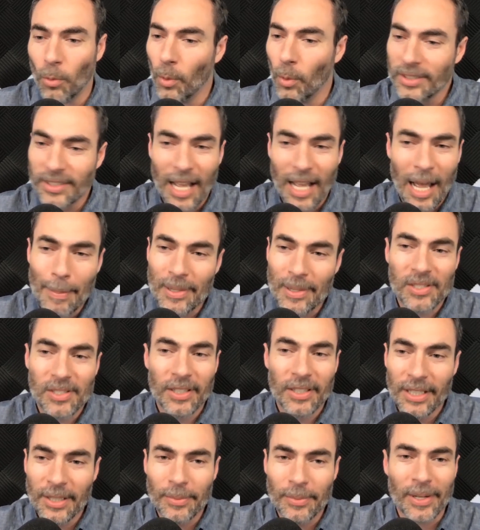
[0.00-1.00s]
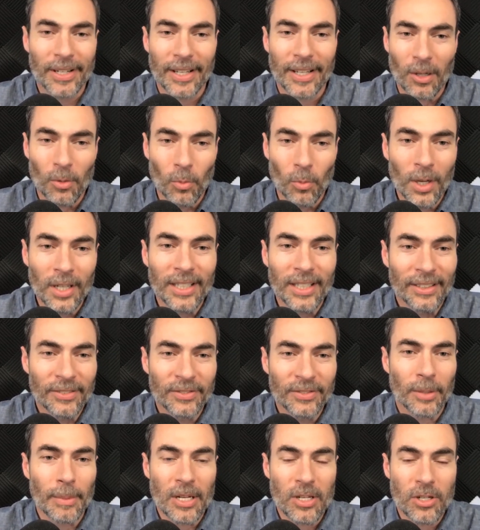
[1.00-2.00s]
What topics do you need right now? What
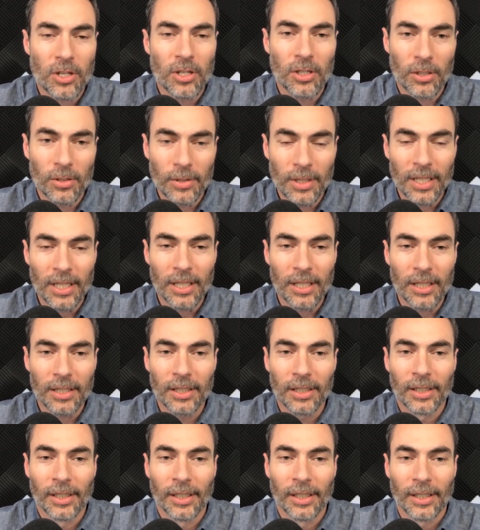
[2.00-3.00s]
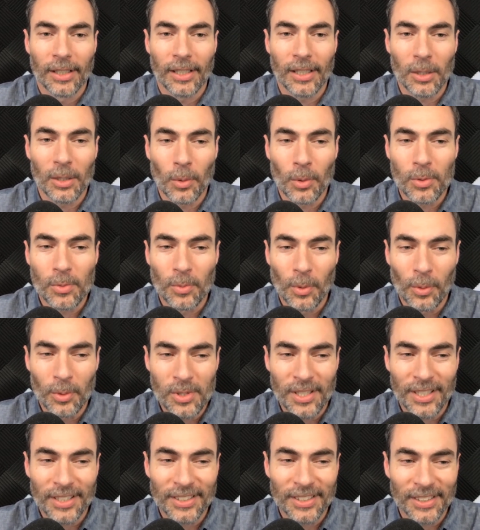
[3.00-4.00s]
information do you need? What
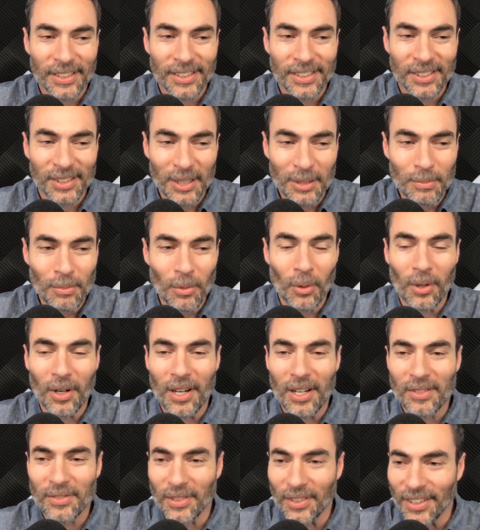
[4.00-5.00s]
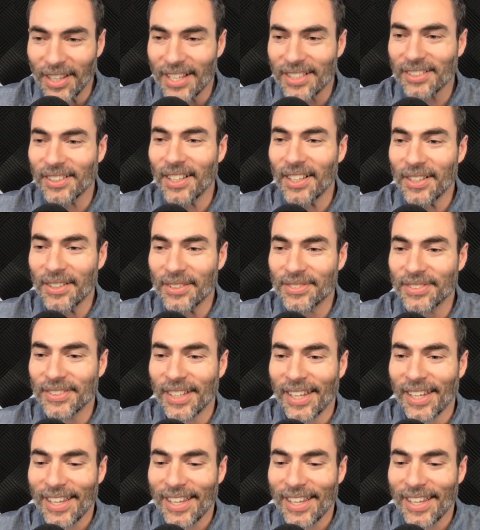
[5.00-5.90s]
would you like to see more of or less of?